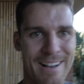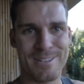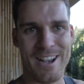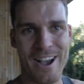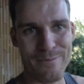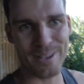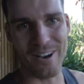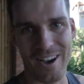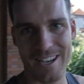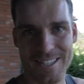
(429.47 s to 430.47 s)
So I hope you
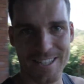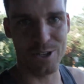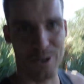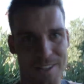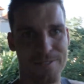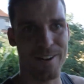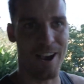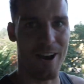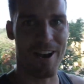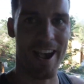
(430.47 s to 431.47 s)
guys enjoyed this
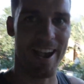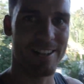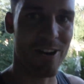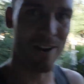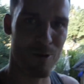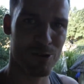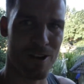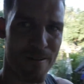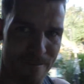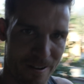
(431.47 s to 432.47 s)
video, and I'm
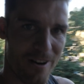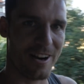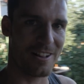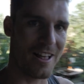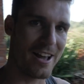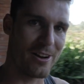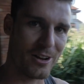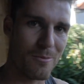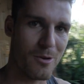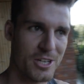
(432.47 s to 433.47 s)
also very glad I
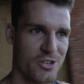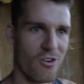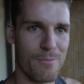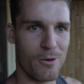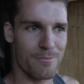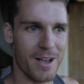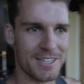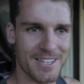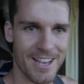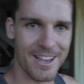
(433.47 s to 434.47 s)
got my tripod
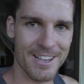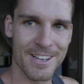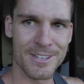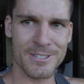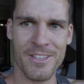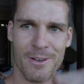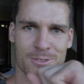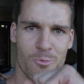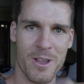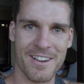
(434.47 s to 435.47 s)
back today. So that
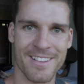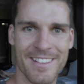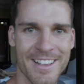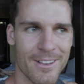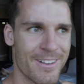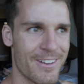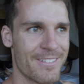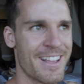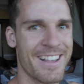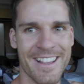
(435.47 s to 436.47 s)
was a win.
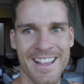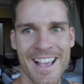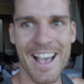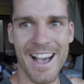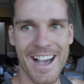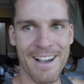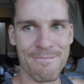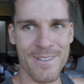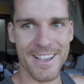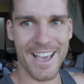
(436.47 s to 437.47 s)

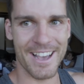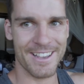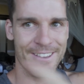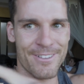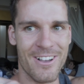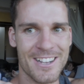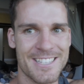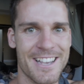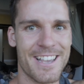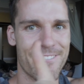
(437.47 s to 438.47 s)
But yeah, if you liked
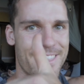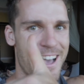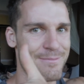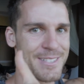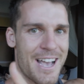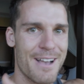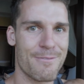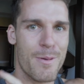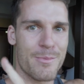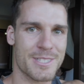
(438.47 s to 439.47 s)
it, give it a thumbs
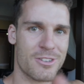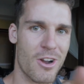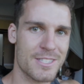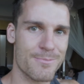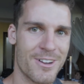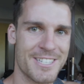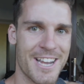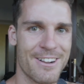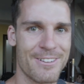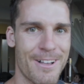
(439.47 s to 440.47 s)
up. Remember to subscribe to my
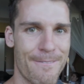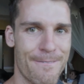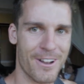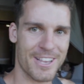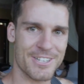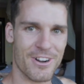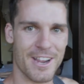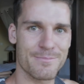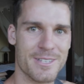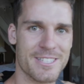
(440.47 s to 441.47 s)
channel, follow your
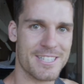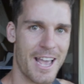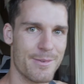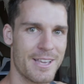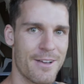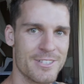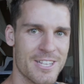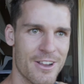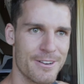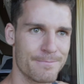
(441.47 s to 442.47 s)
dreams, escape your comfort
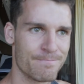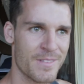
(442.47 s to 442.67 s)
zone,